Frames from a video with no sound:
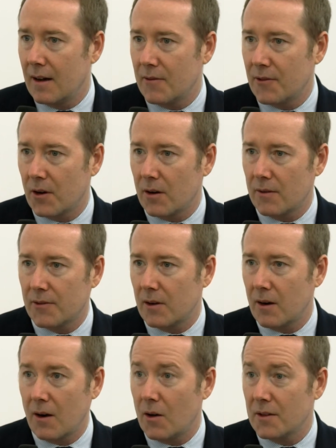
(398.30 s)

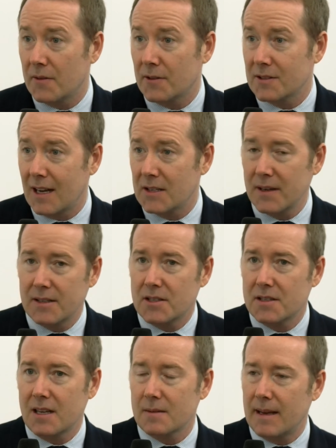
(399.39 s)
For all the different size feet. It
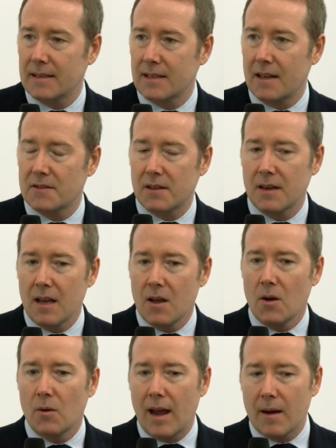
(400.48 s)
just doesn't make sense.
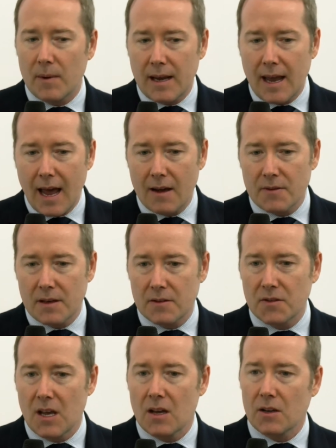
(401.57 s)
And we have
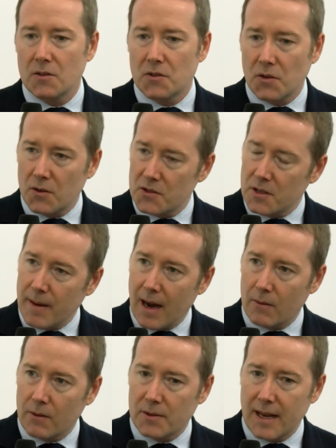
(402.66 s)
these concerns
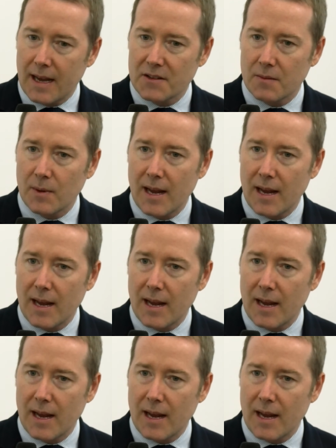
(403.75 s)
about rotation.